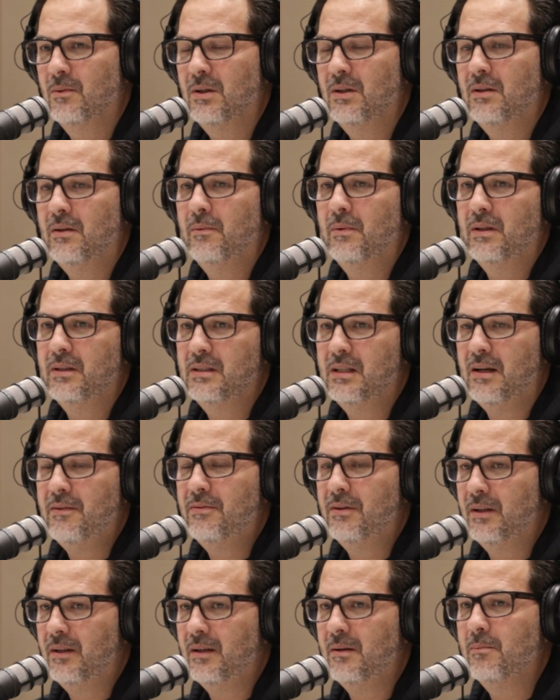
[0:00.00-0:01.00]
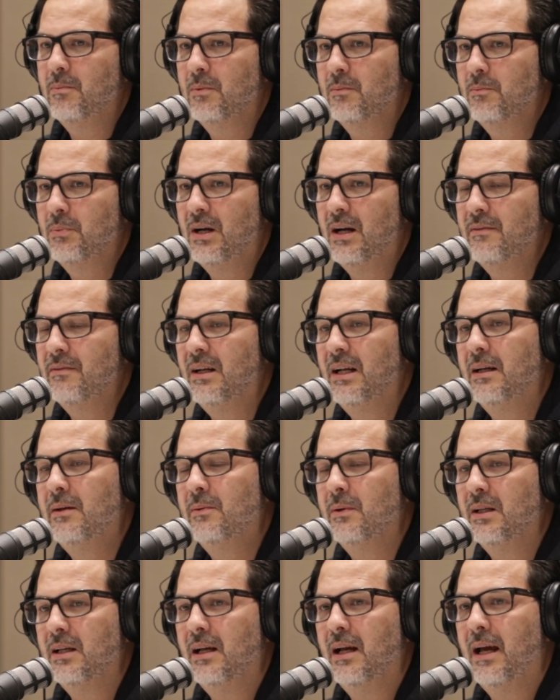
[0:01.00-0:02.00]
well, definitely private
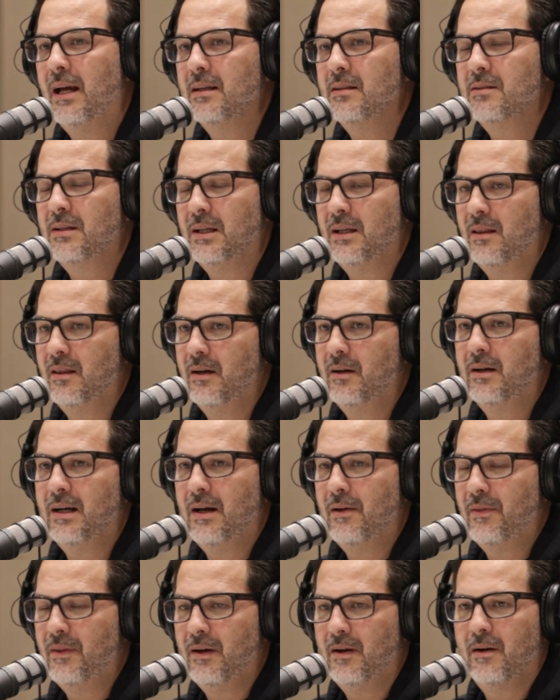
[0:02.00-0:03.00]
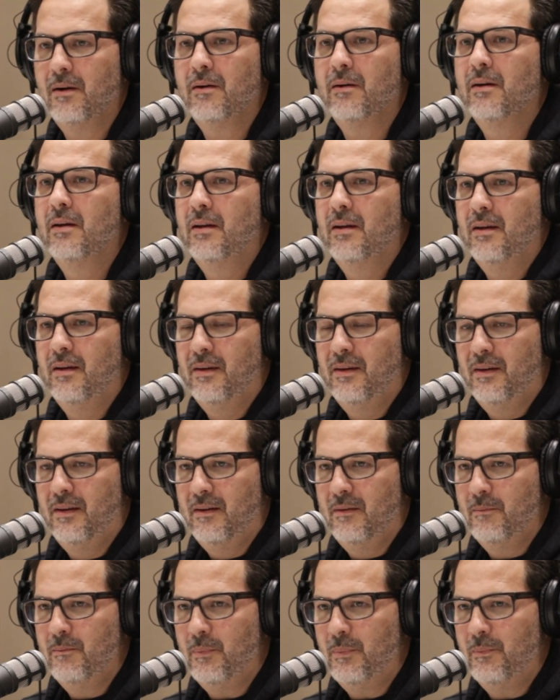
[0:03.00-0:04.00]
equity guys, like they're out there
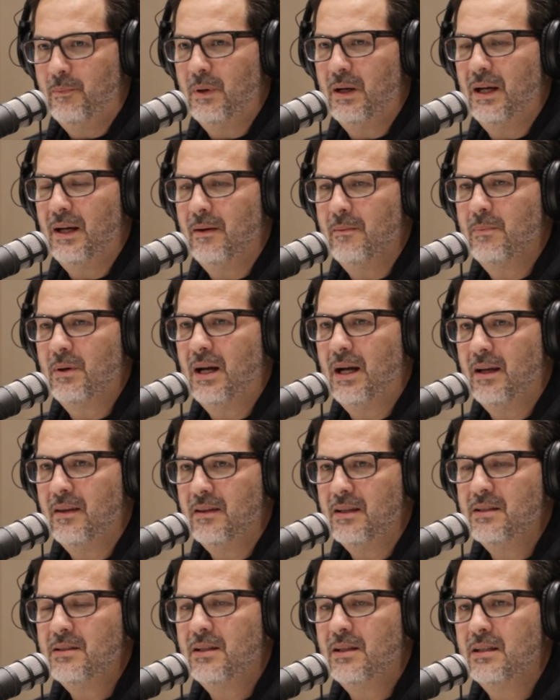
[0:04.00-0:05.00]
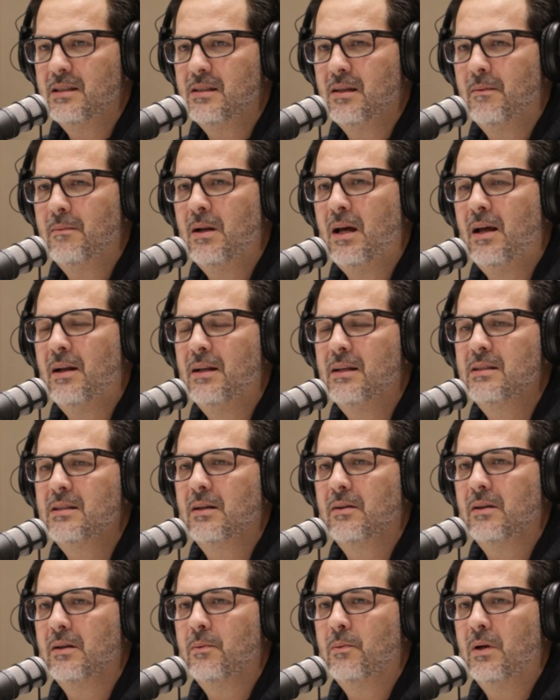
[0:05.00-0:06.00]
buying these things up, not
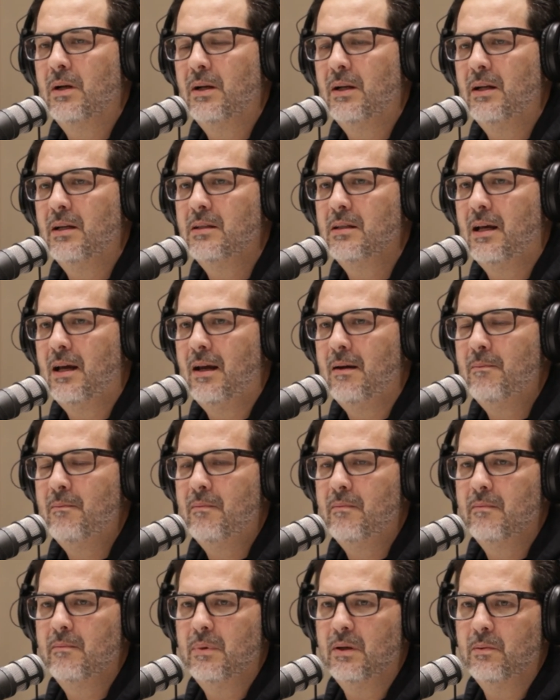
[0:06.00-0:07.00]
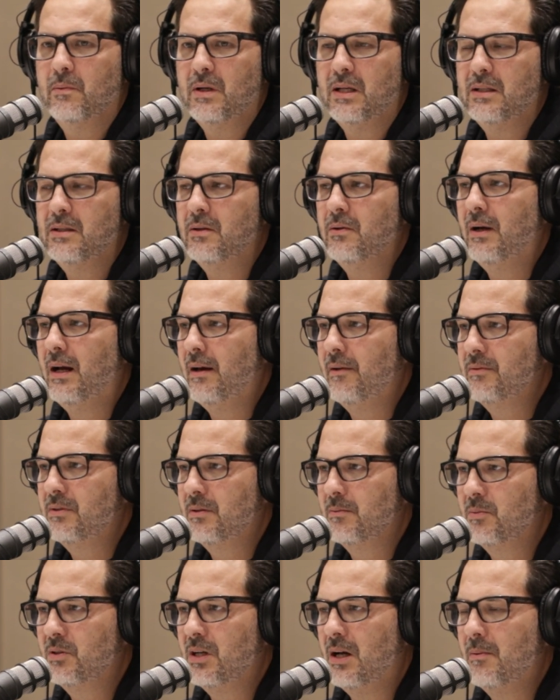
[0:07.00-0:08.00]
necessarily one at a time, but we do have
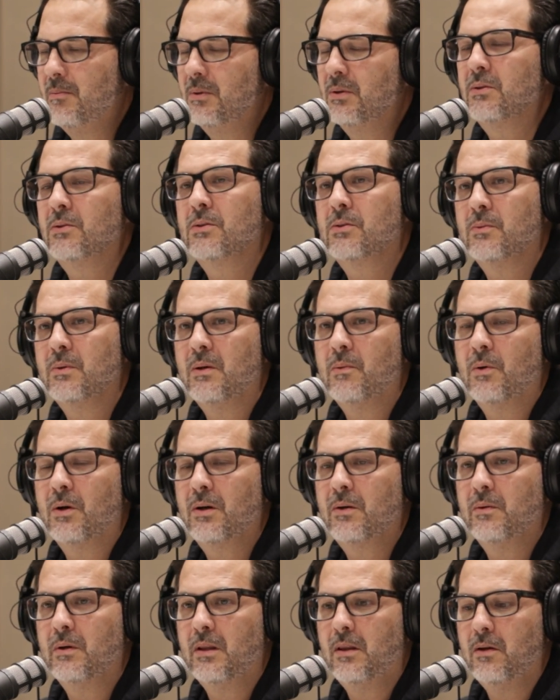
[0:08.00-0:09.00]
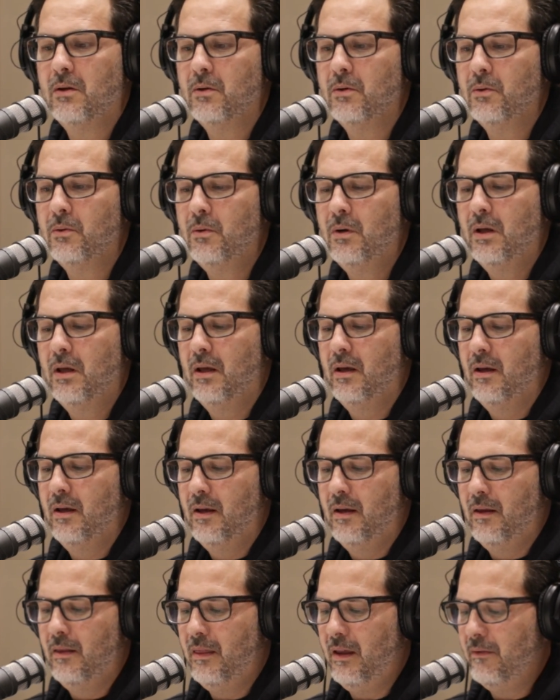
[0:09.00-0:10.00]
some shop owners we work with who
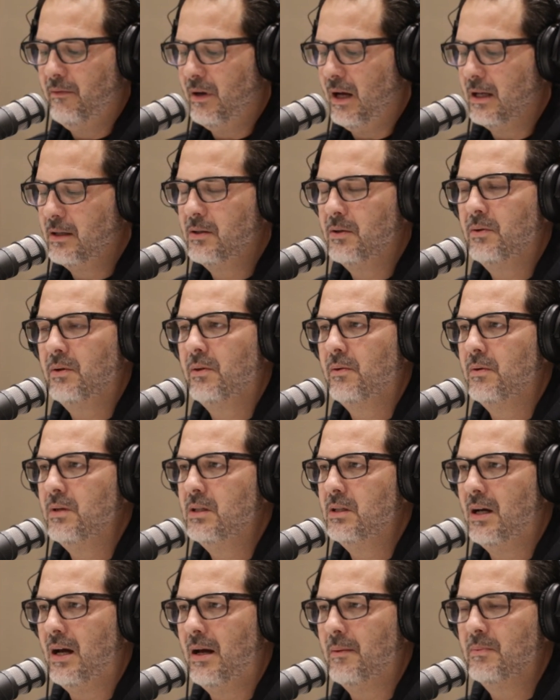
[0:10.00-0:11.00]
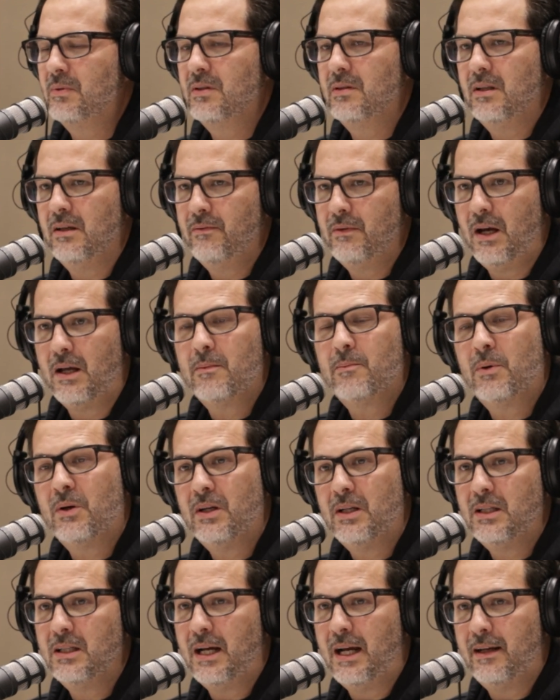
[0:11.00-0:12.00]
they've got 2 or 3 shops. They've got them
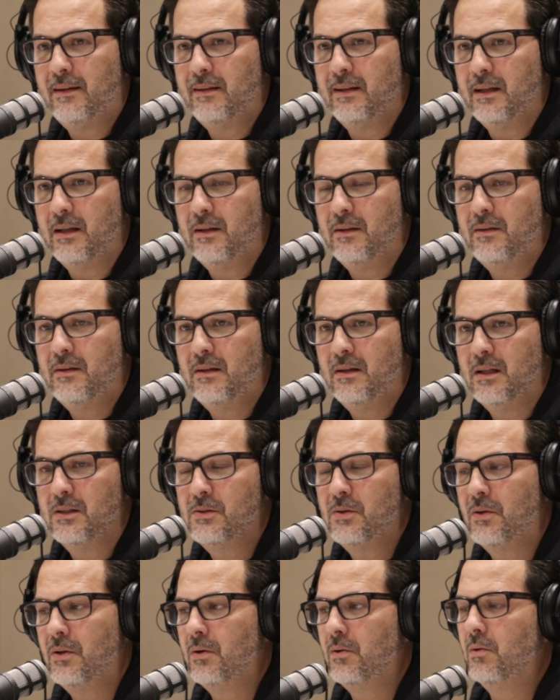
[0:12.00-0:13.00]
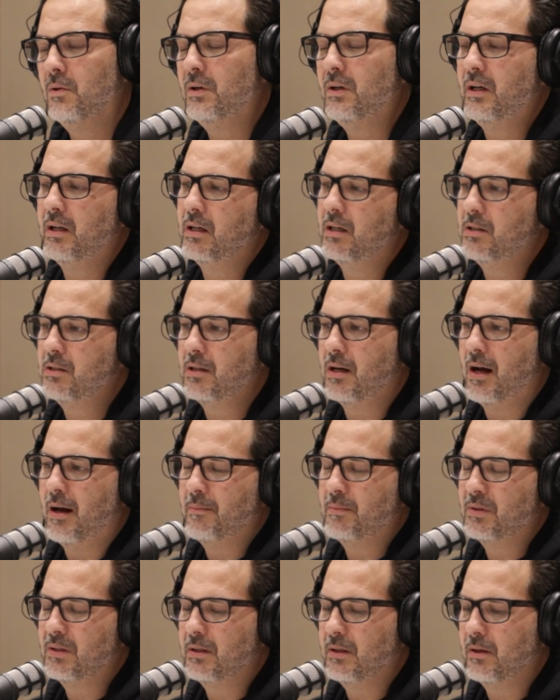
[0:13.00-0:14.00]
pretty dialed in. And so they're looking at
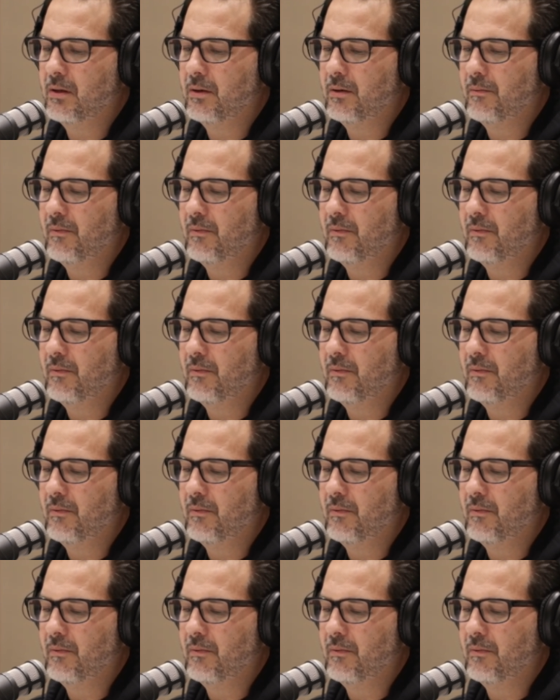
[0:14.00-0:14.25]
shops, and